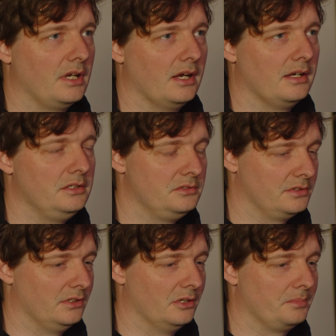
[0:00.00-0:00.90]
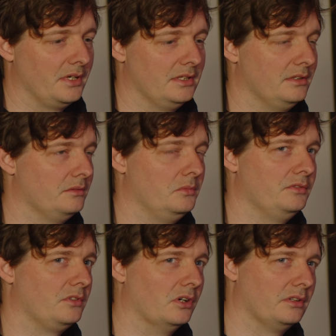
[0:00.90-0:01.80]
You sign up, and
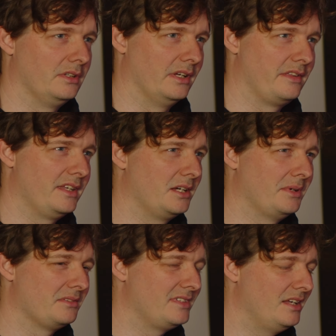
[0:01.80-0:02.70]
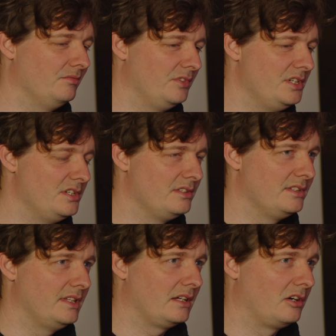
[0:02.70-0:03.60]
we've got, I think, about 10 regions in
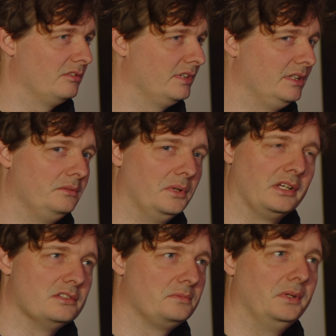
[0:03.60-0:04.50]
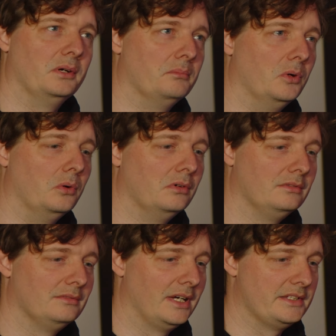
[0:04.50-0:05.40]
there currently. We can spin up more
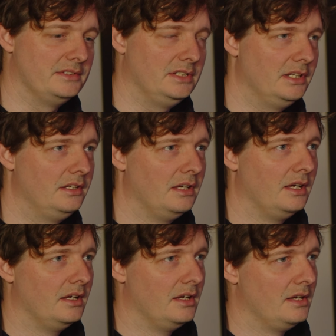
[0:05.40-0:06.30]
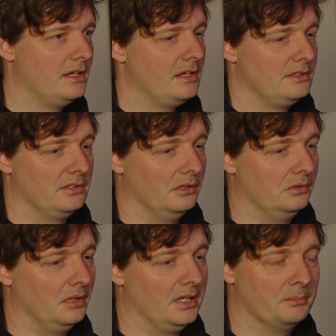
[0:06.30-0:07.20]
as needed.
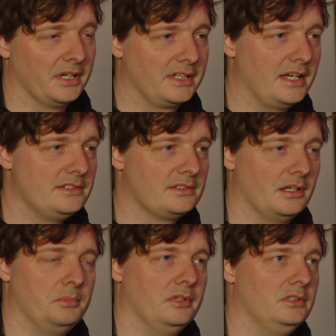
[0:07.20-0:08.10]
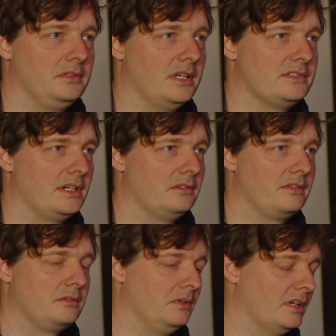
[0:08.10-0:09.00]
So in my case, I put in UK
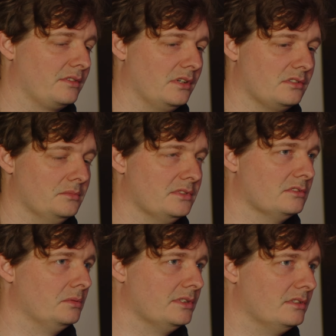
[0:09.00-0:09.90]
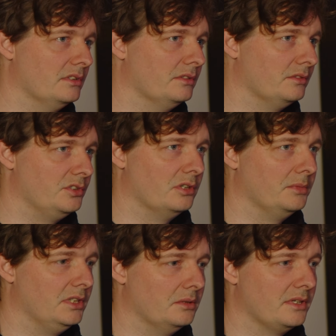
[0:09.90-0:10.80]
South. We have customers in Switzerland, Germany,
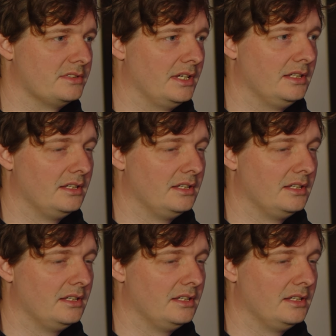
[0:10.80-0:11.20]
USA.